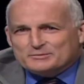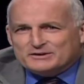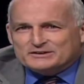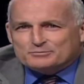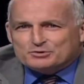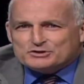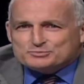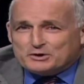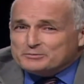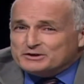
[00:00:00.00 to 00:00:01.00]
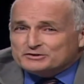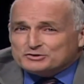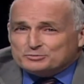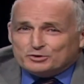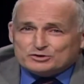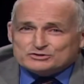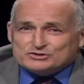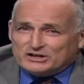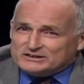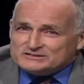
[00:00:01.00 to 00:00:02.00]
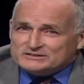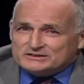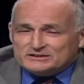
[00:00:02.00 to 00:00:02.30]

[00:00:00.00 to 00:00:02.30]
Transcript: minted British Prime Minister Boris Johnson